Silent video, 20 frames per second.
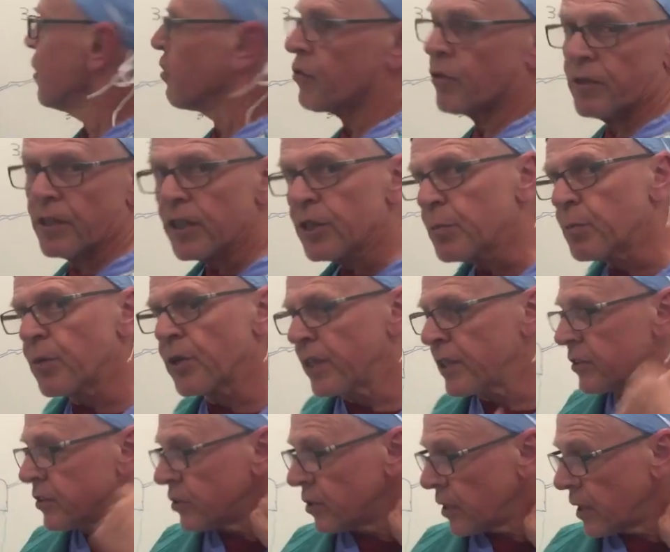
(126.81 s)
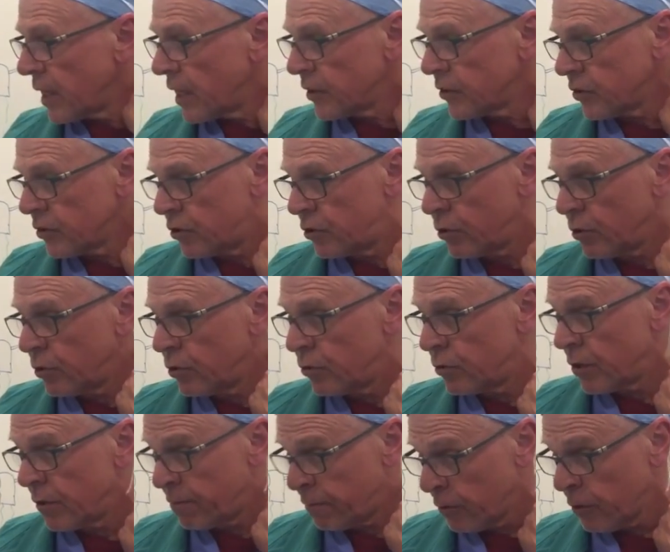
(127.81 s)
So this brings us
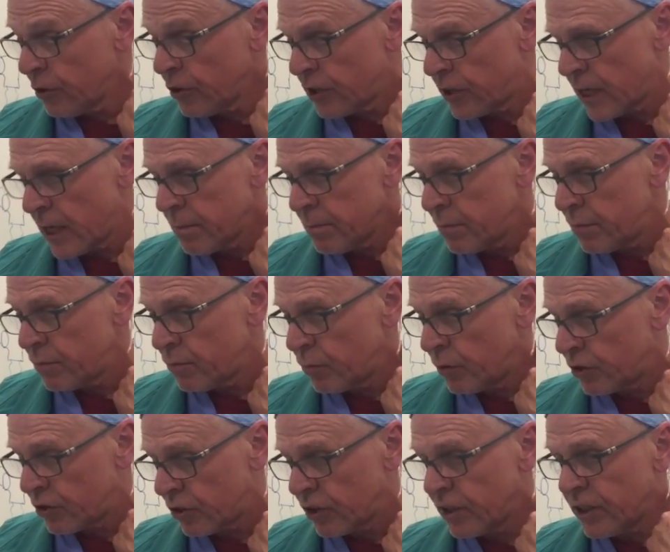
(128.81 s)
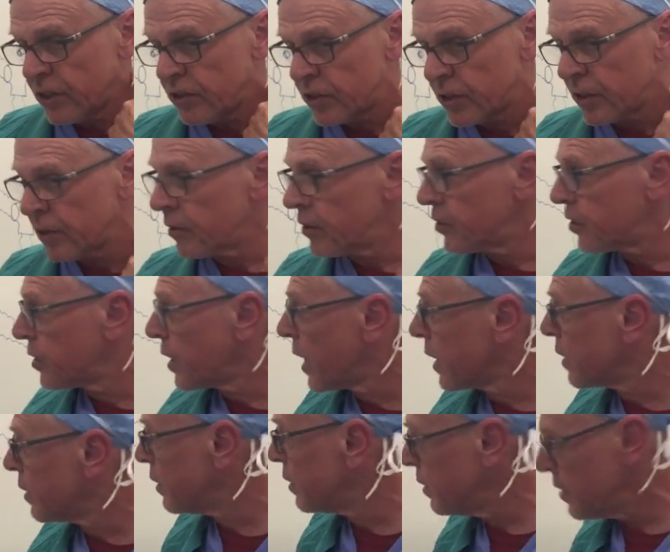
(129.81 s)
to the first tip, which leads into the
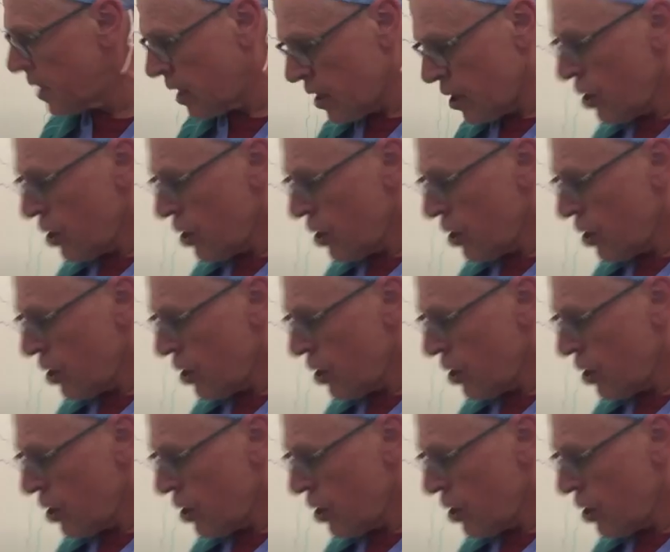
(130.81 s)
second.